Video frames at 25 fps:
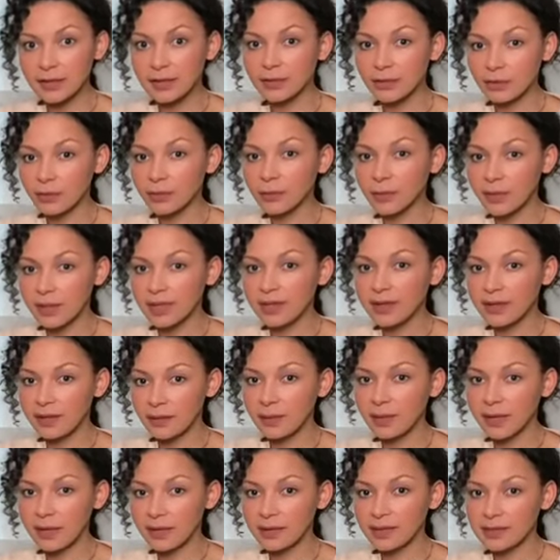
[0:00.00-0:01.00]
though weary
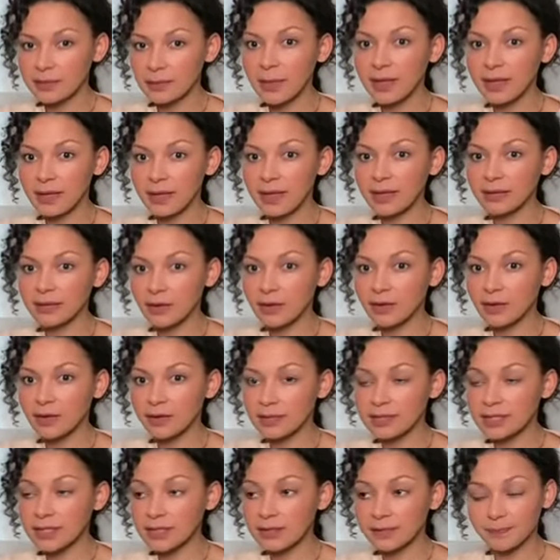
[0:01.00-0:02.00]
were his mighty
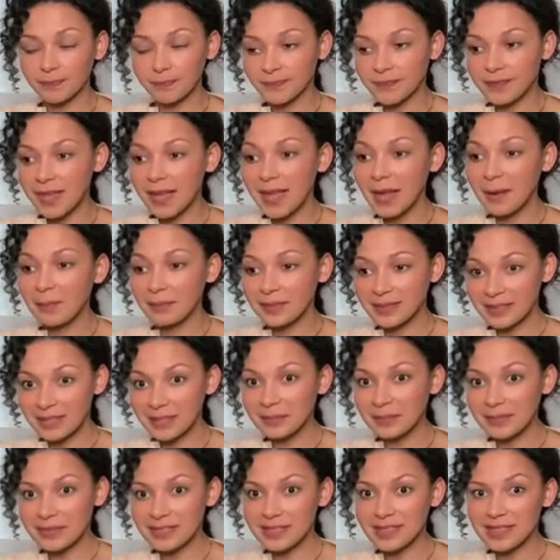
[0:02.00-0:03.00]
lungs and empty
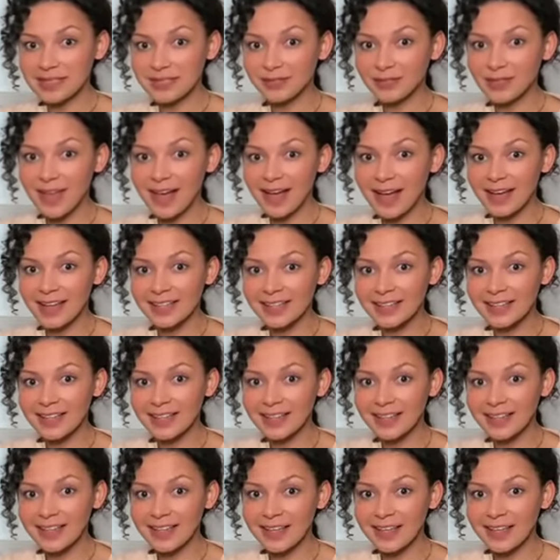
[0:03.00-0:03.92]
was his flask.